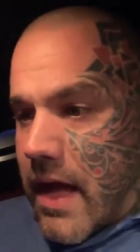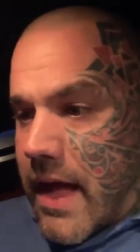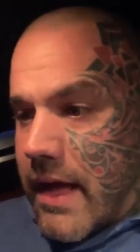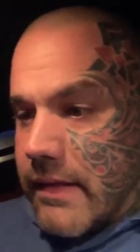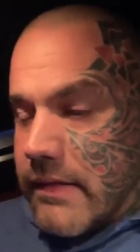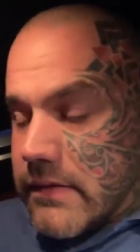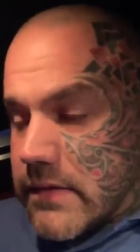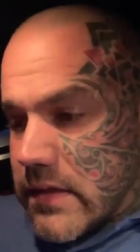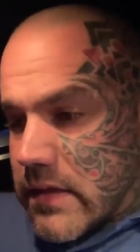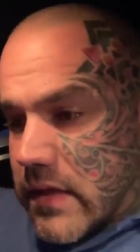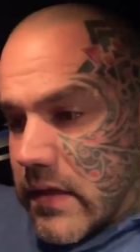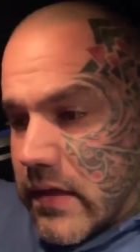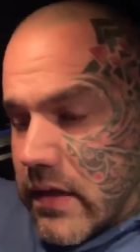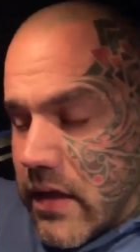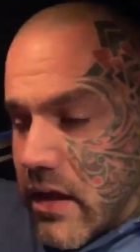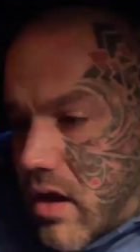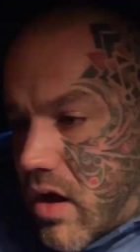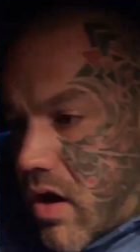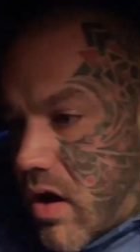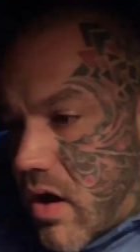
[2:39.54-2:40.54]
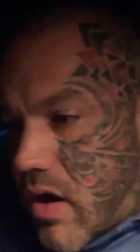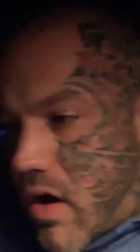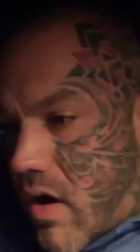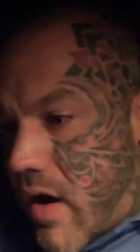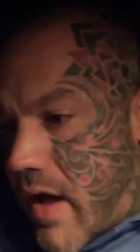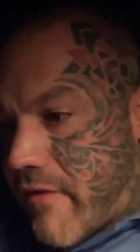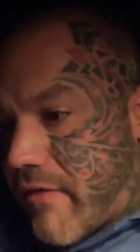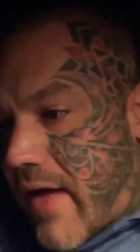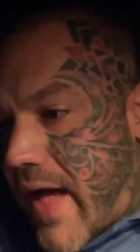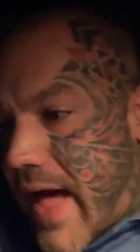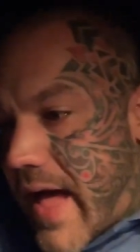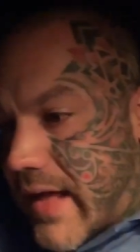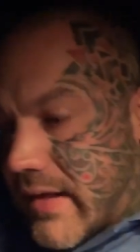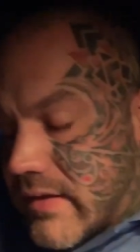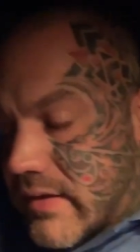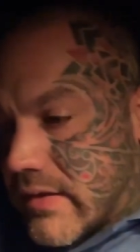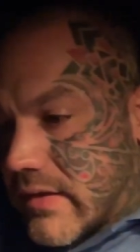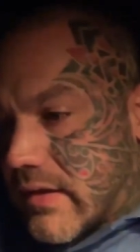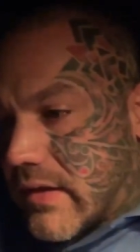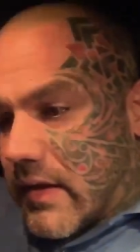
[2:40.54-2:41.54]
And I've
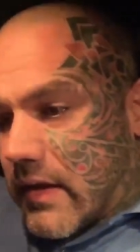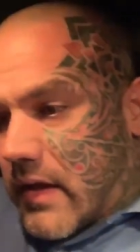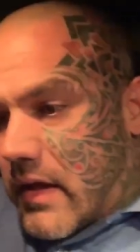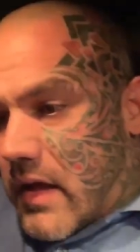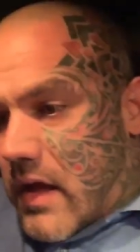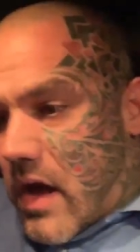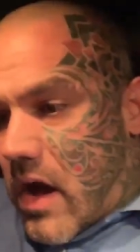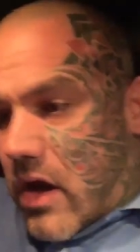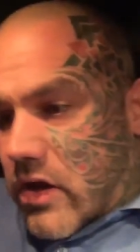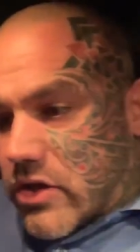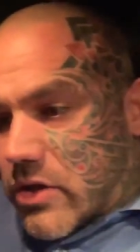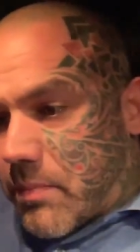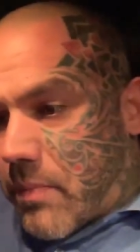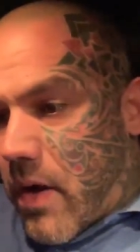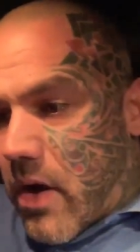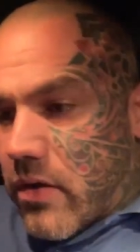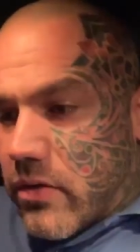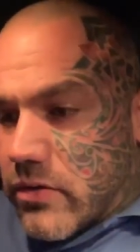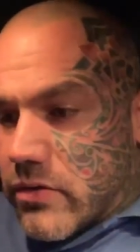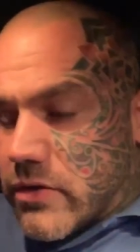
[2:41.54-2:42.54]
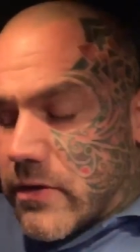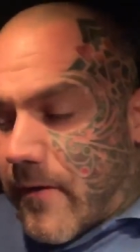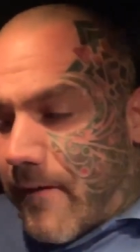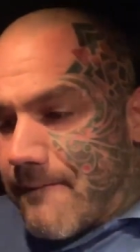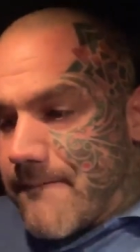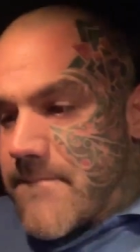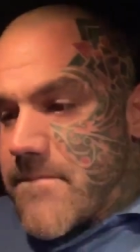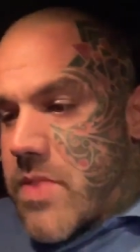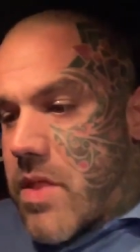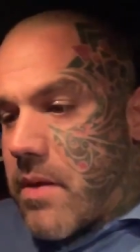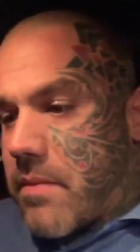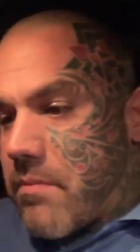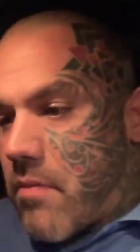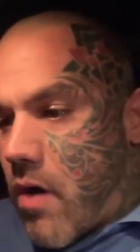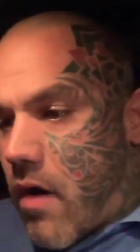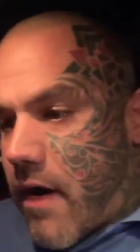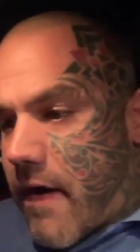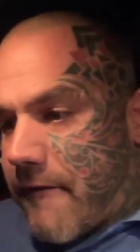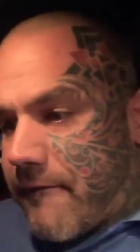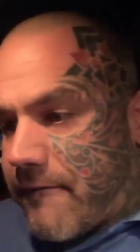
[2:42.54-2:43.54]
had, I suppose,
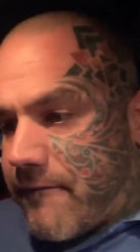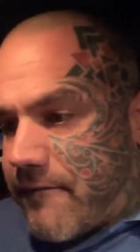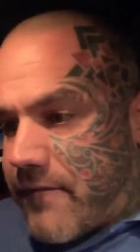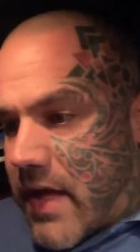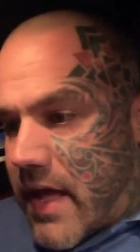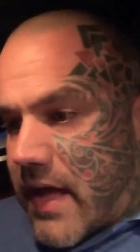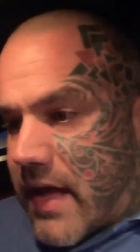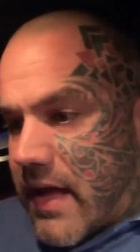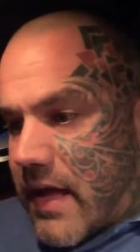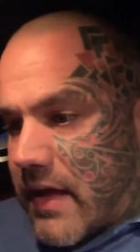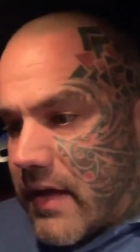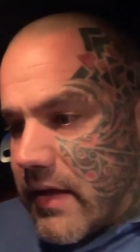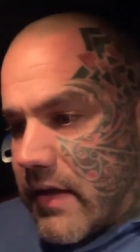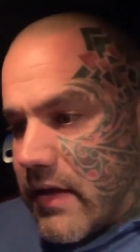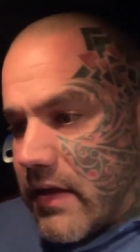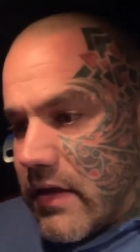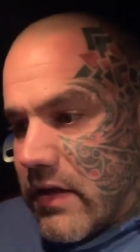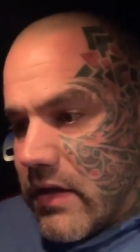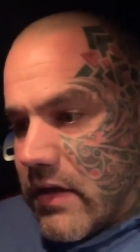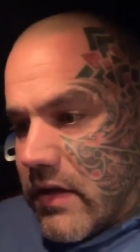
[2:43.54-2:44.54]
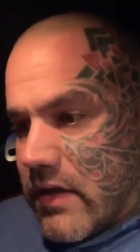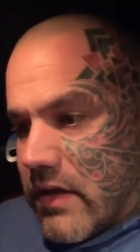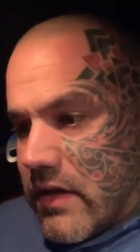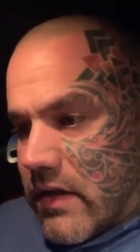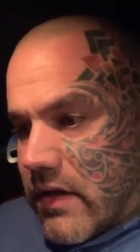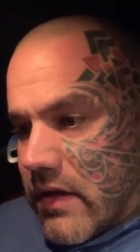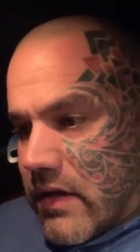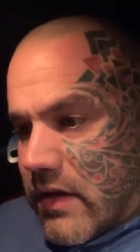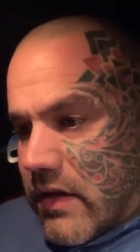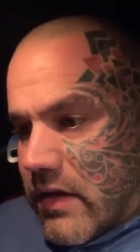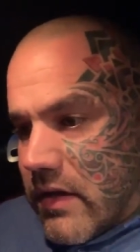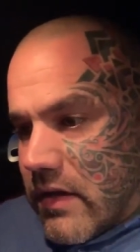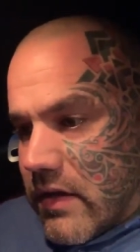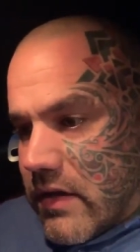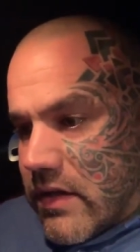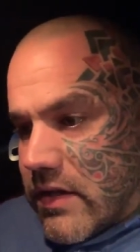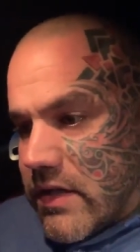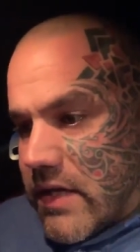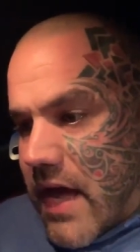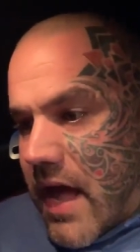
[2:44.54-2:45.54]
my fair
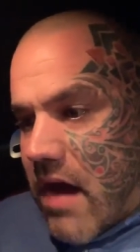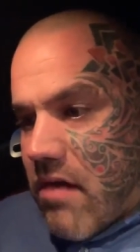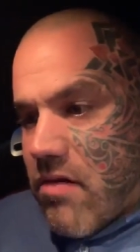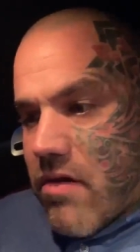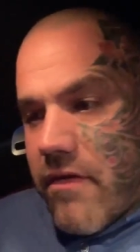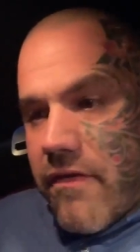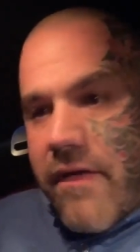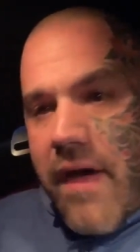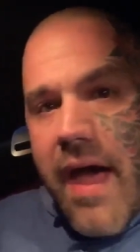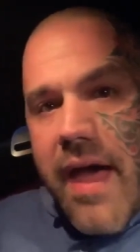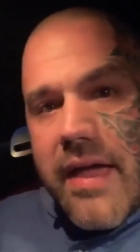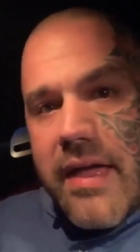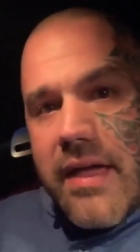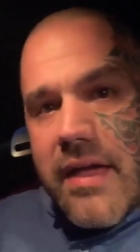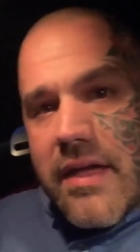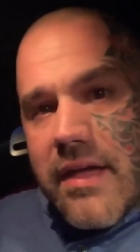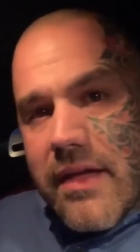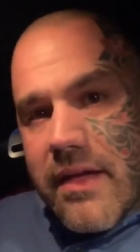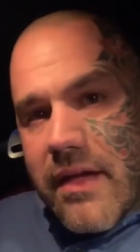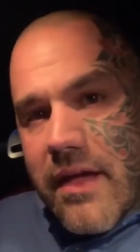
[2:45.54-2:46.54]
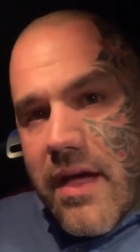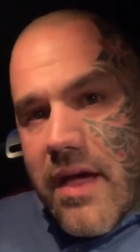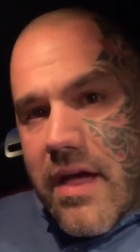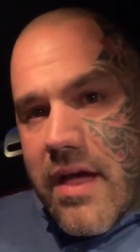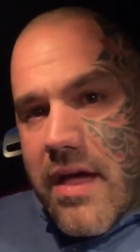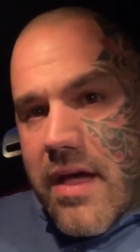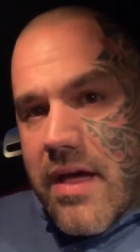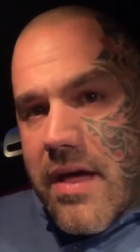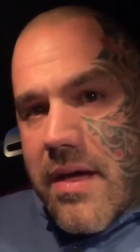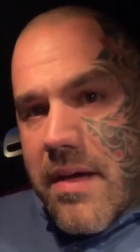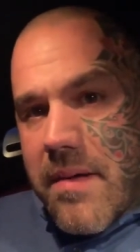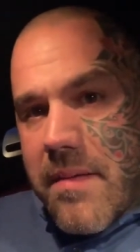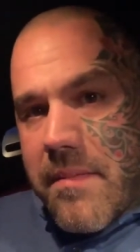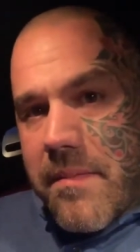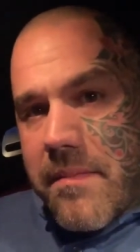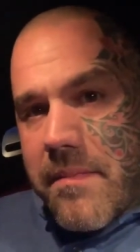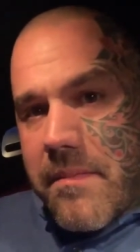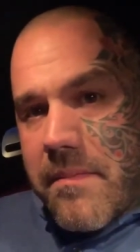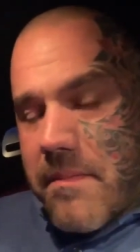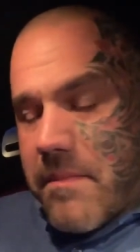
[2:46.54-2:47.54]
share of hate
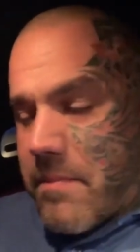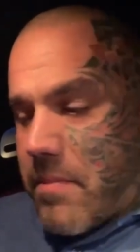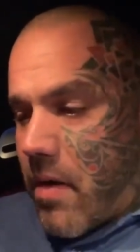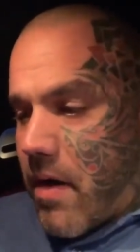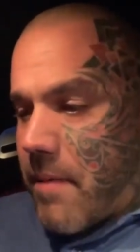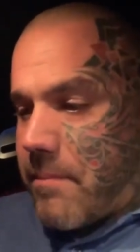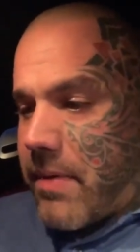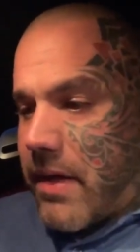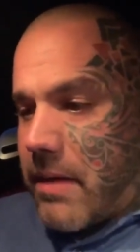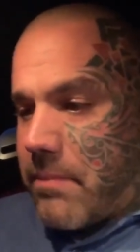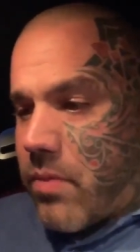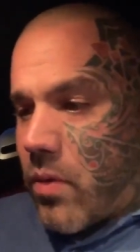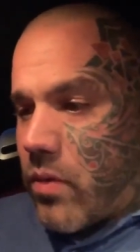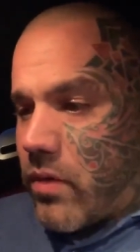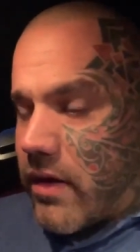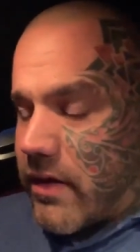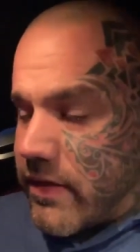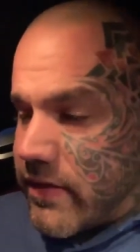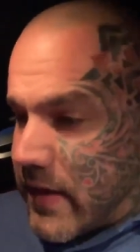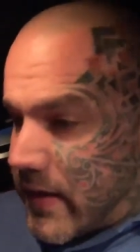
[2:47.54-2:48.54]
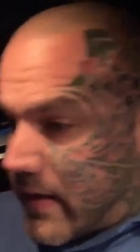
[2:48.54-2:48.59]
by people that